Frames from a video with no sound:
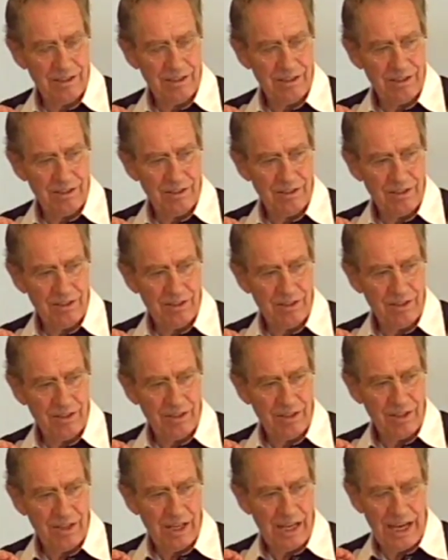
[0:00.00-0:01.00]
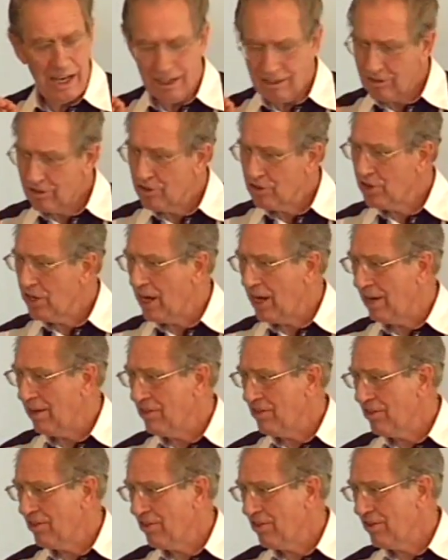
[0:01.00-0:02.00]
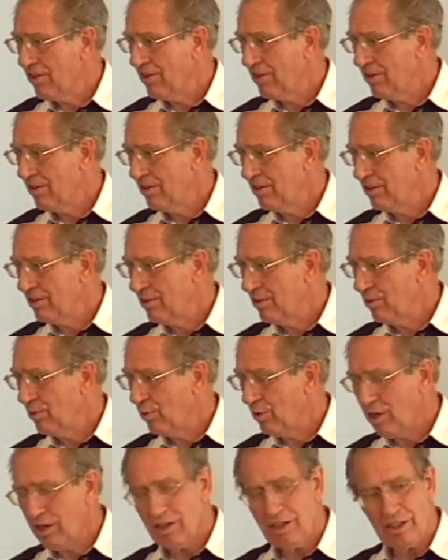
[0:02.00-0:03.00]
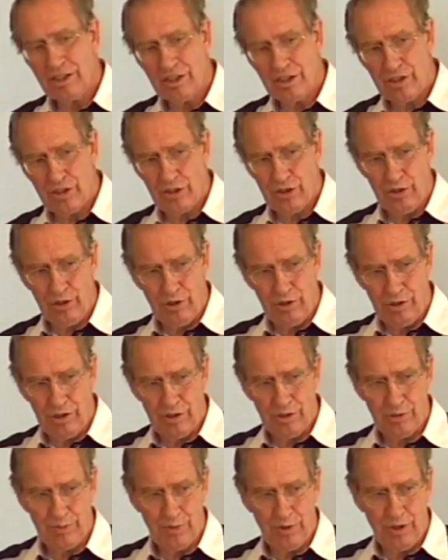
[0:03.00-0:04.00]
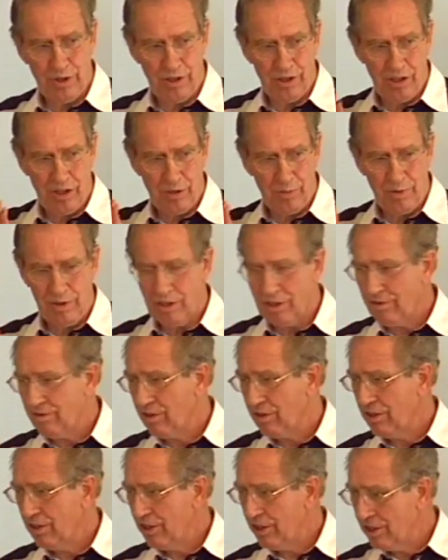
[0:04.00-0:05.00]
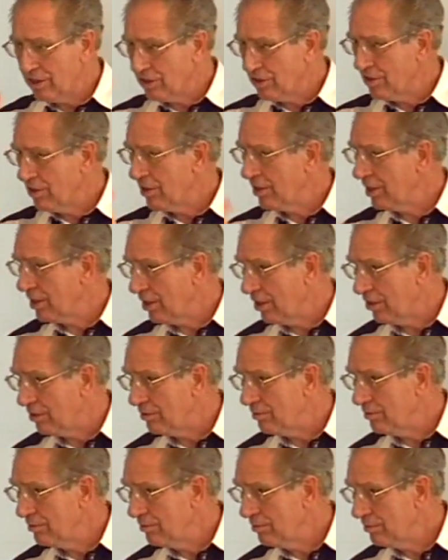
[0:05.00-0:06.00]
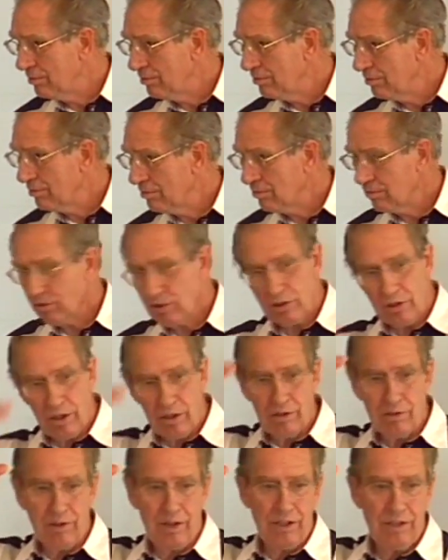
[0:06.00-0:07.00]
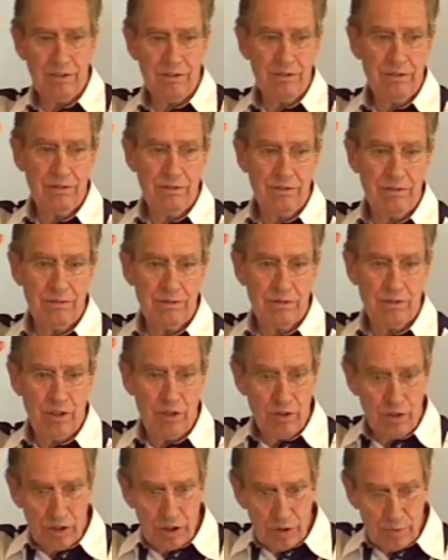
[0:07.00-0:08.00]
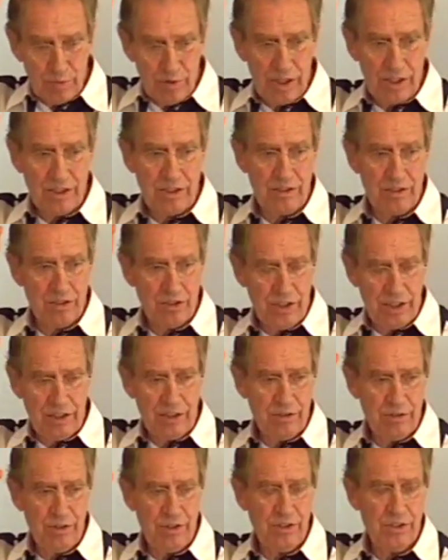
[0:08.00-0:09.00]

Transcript: At death, where does the soul and spirit of the believer instantly go? To glory, the Lord's presence, 2 Corinthians 5.